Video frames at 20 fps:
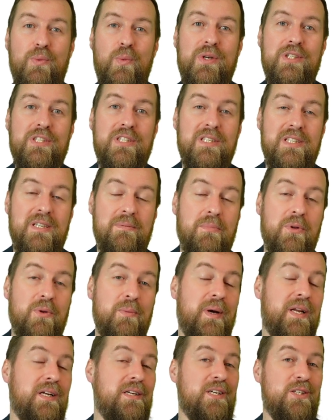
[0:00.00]
which is
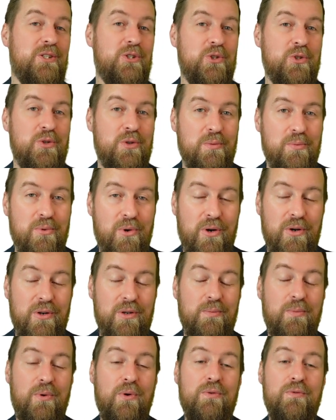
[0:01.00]
implemented into your
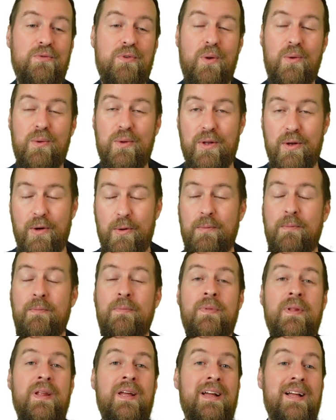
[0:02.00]
product portfolio.
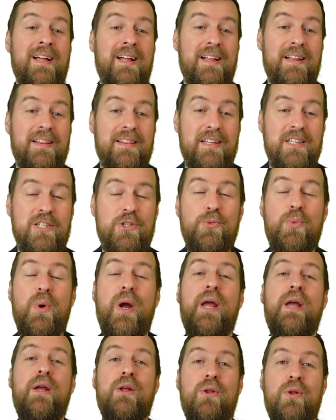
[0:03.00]
This
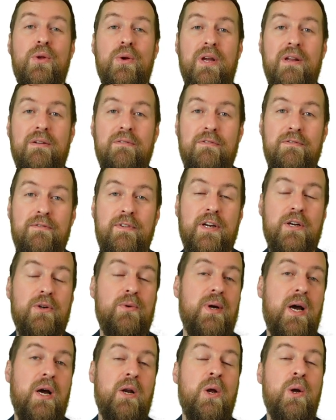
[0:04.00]
way, you can
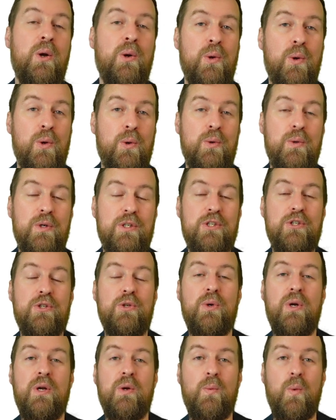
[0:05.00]
figure out who is
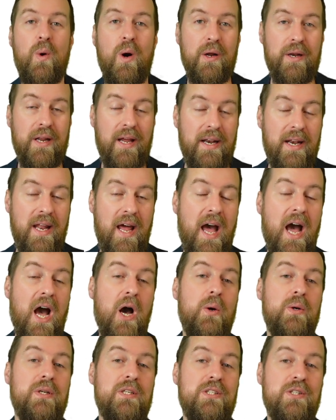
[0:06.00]
doing what and
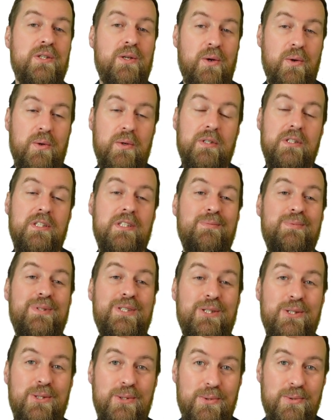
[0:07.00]
how it's going to be
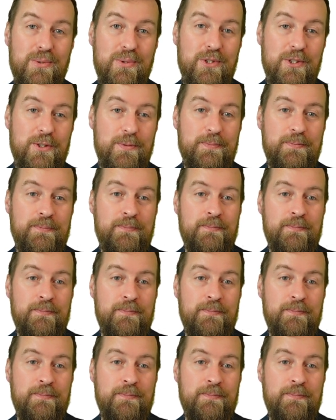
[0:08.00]
used.